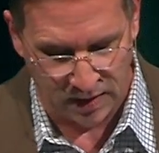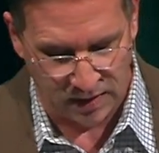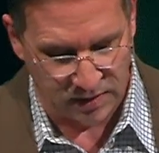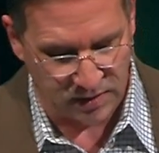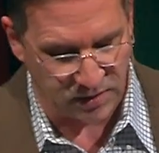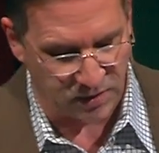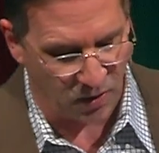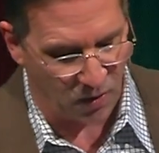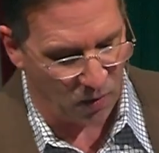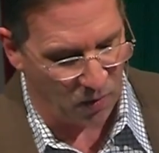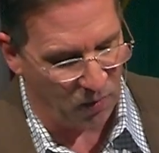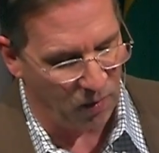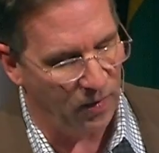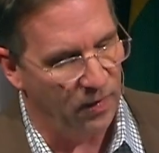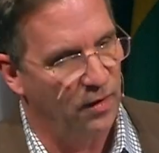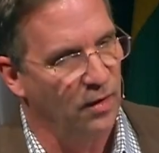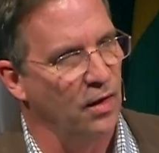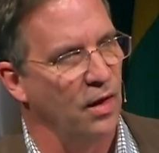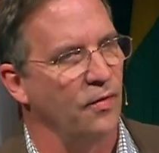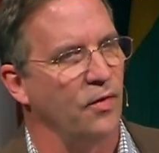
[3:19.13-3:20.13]

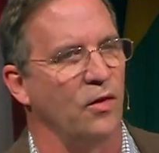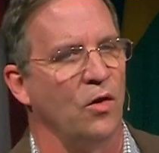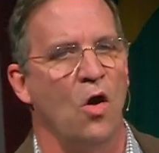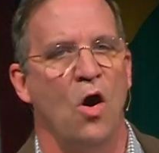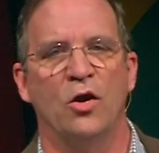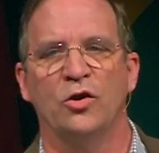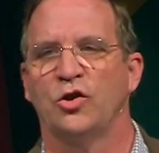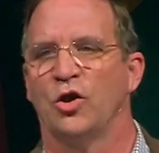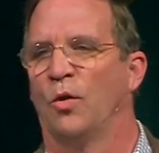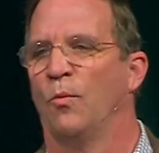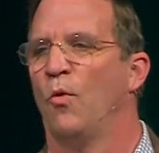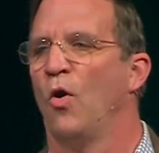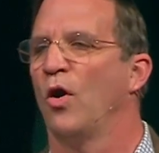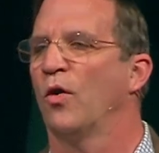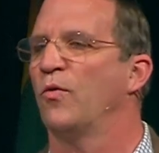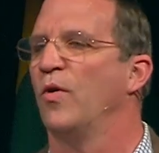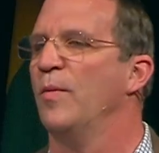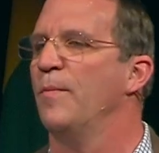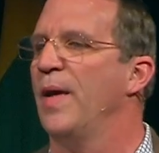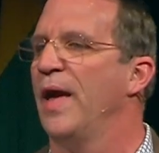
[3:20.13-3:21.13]
So the long-term
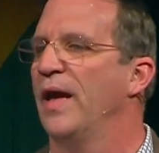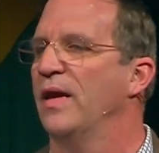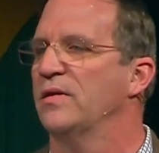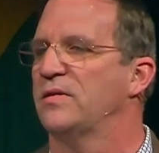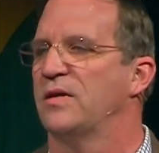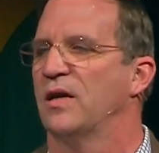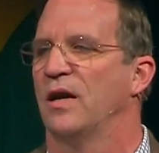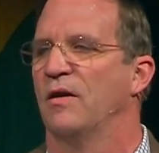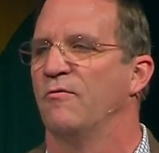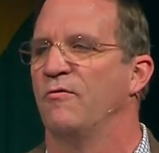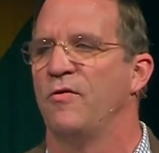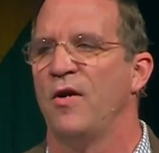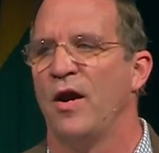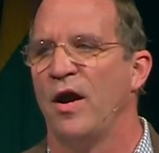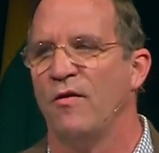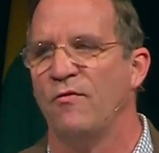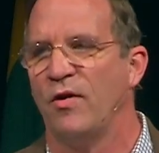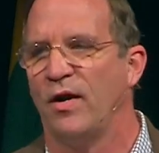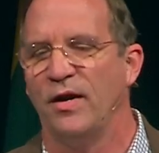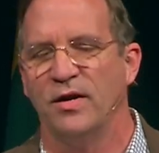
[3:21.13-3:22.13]
work remains a
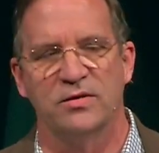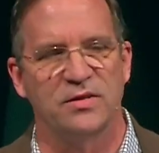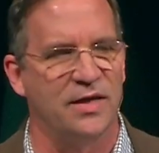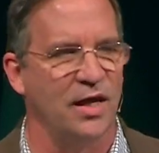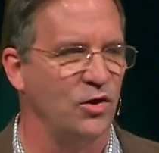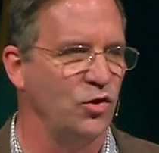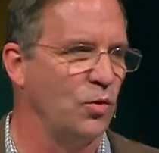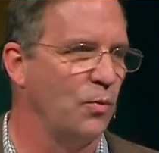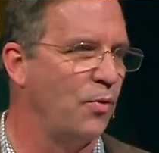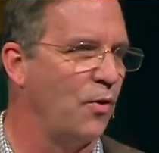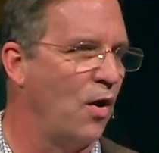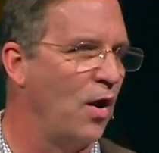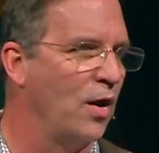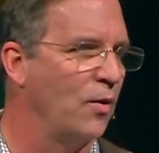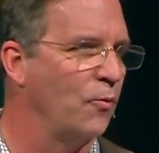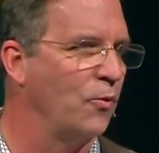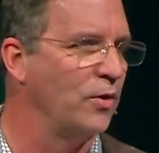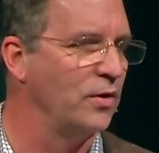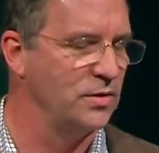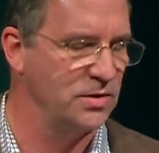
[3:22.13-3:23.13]
very, very essential
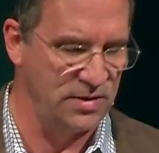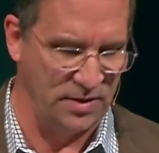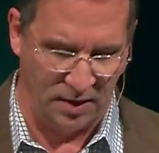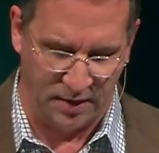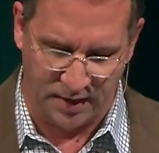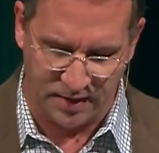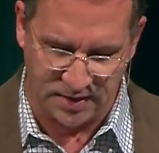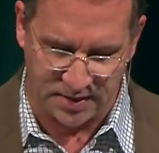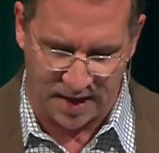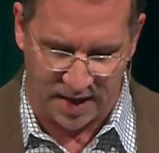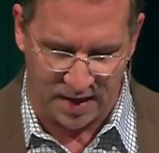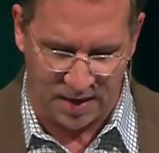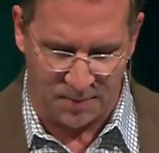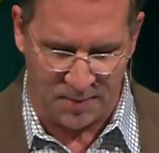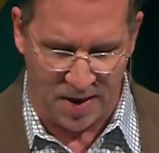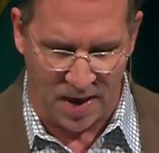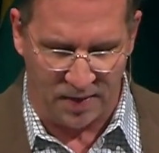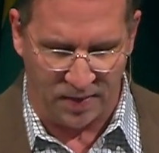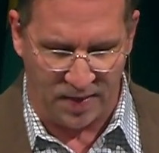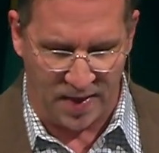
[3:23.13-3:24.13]
part. We're still excited
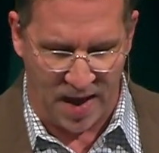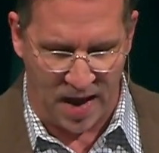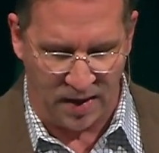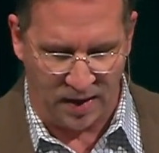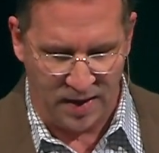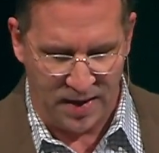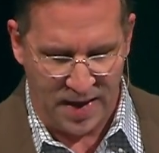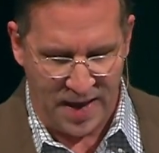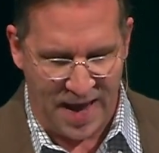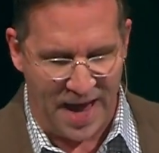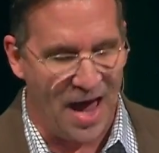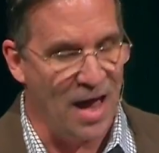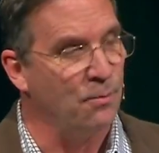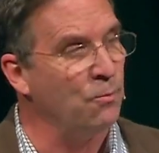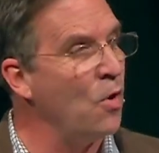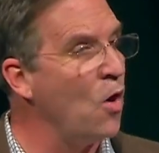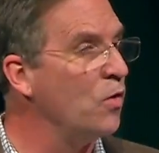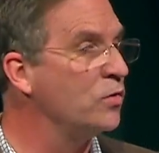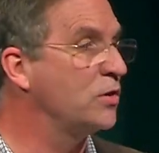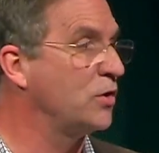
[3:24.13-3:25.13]
about that. And
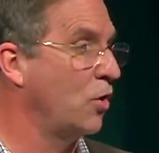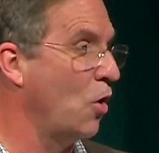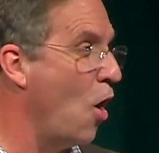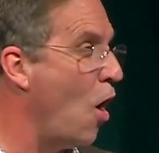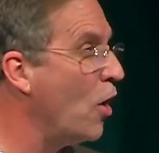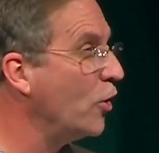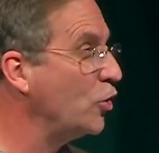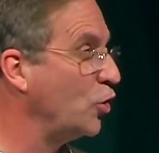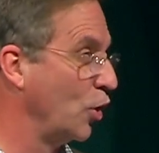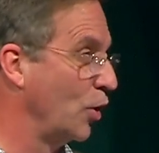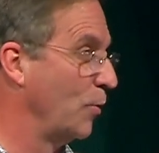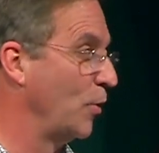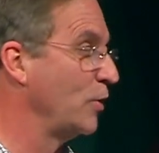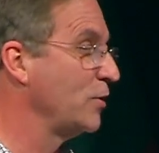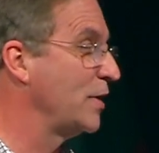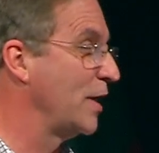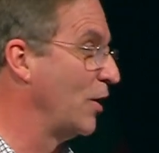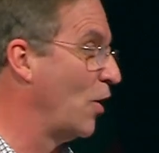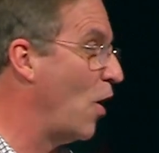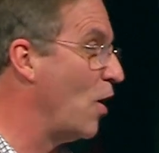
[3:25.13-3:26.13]
most
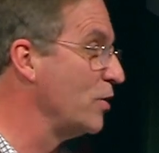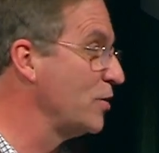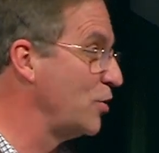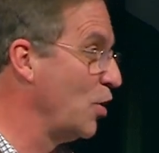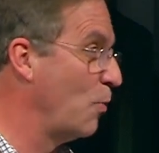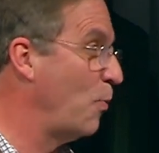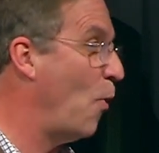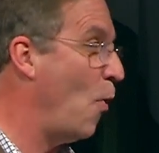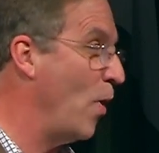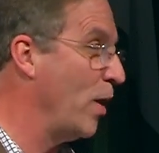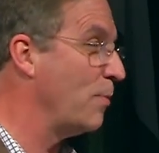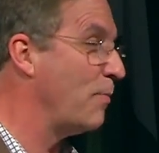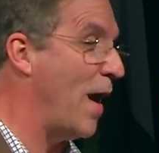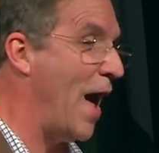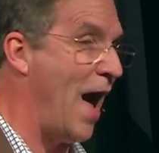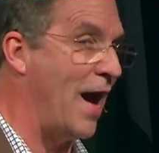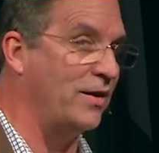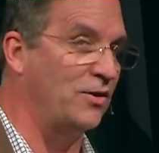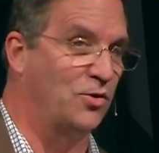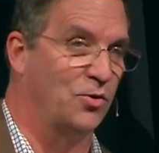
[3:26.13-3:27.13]
long-termers can also point
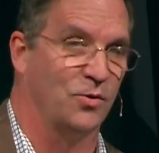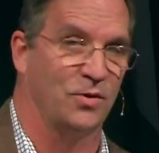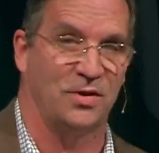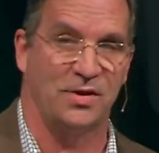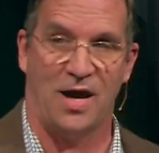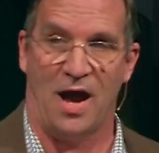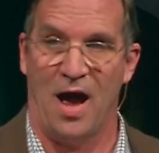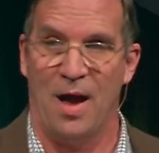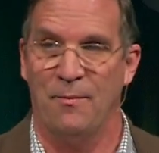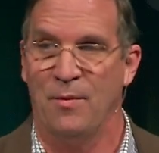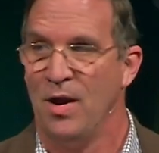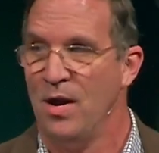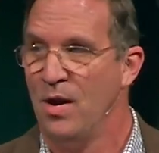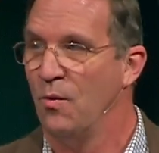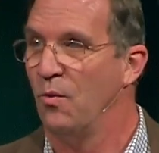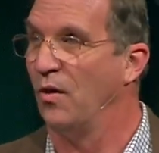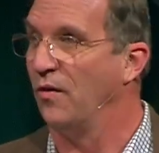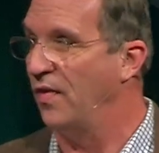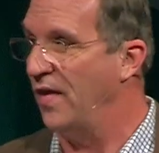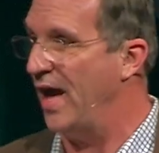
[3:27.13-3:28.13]
back to a time
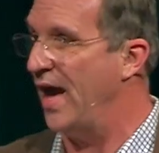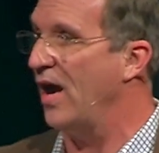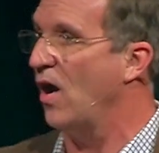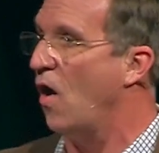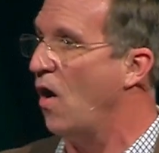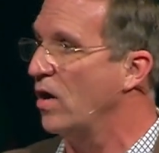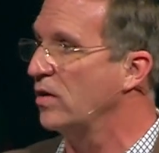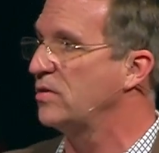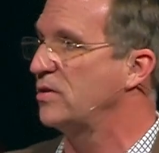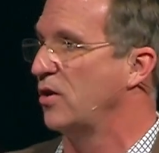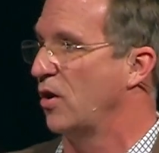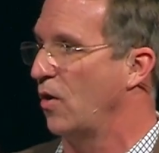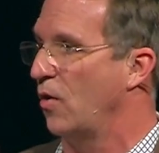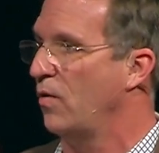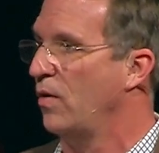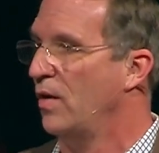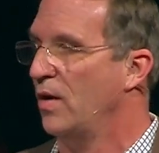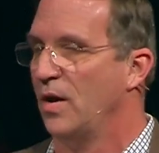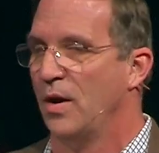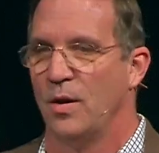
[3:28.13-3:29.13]
where they
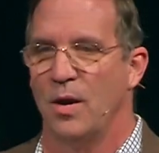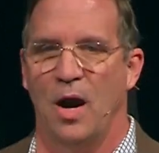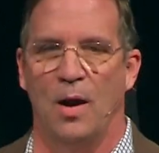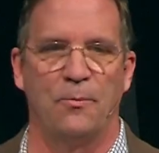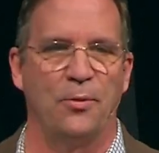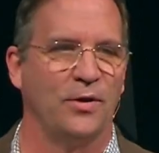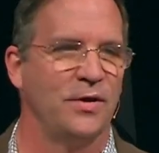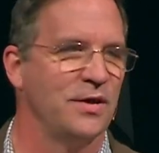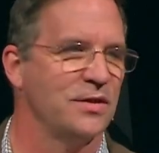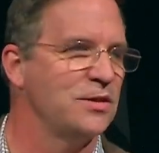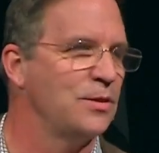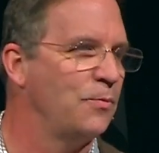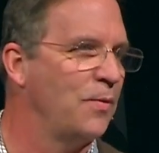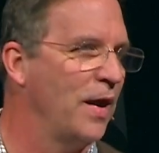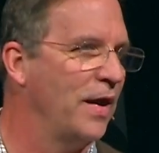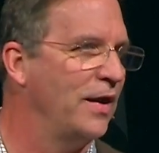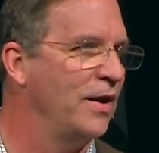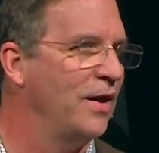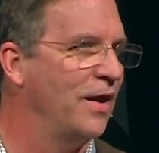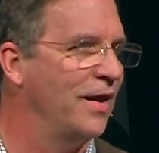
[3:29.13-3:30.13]
also
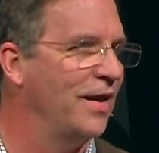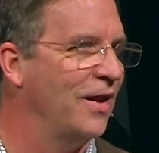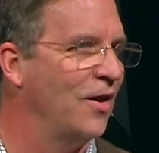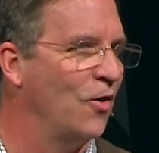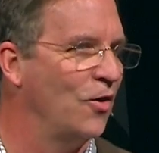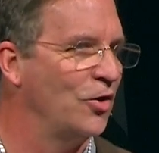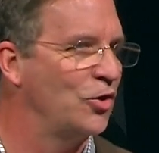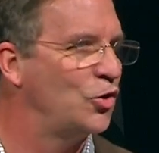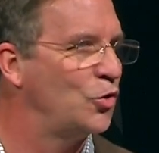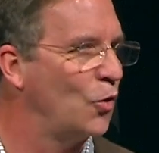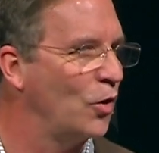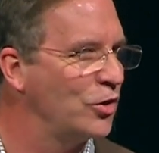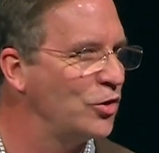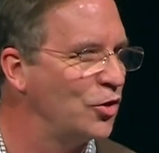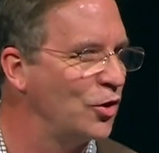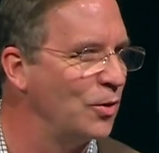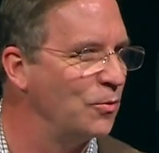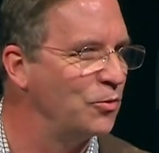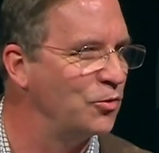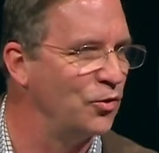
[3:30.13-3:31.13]
participated on a
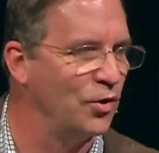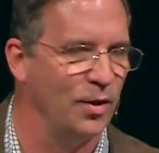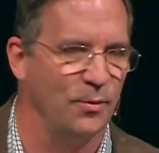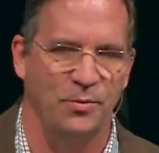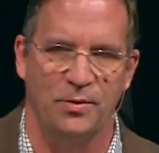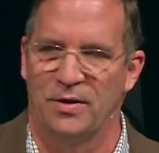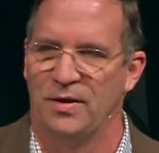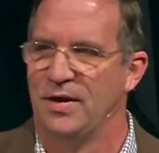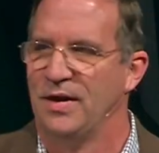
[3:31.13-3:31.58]
short-term trip,